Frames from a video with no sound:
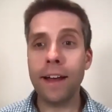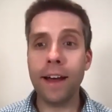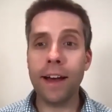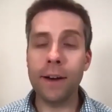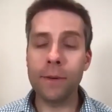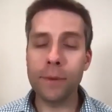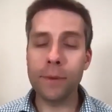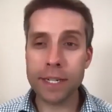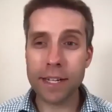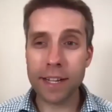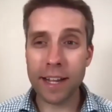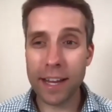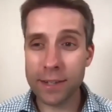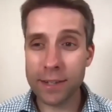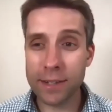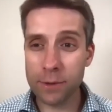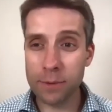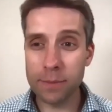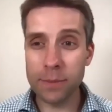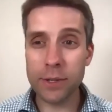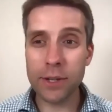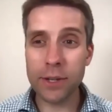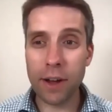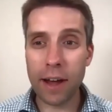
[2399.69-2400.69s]
which classroom
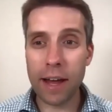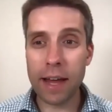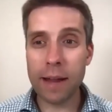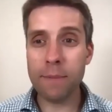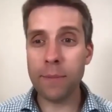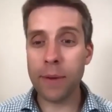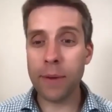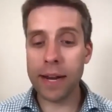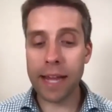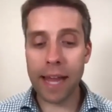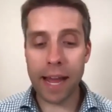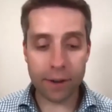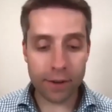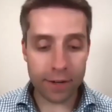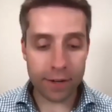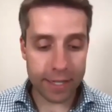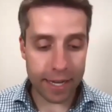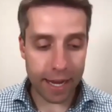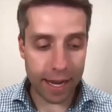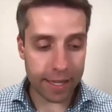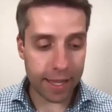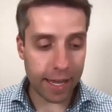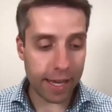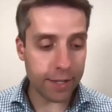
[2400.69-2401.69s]
saw it. But again,
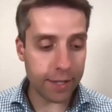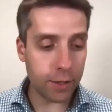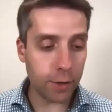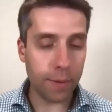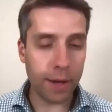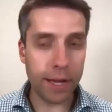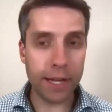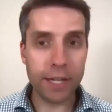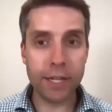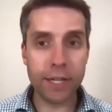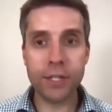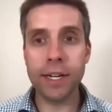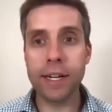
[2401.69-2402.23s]
Chrisann, thanks so much.